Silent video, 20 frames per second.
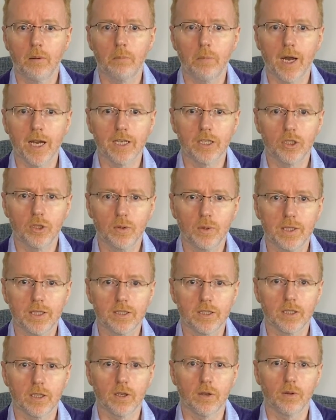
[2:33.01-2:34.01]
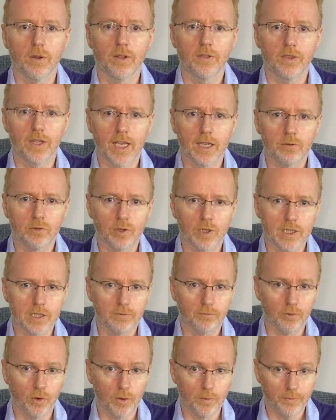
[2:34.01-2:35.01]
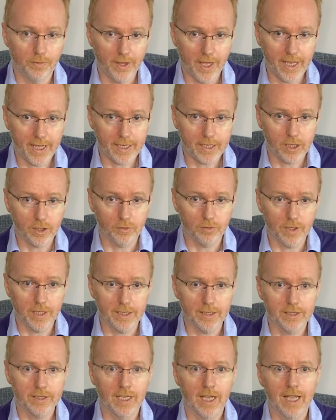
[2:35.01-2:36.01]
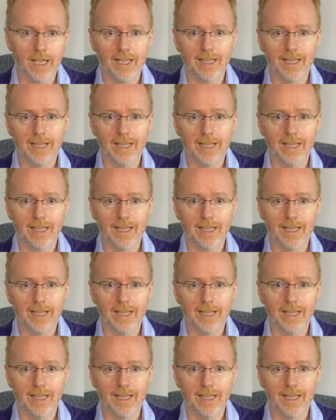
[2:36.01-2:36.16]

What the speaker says: By doing so, they've transformed their careers,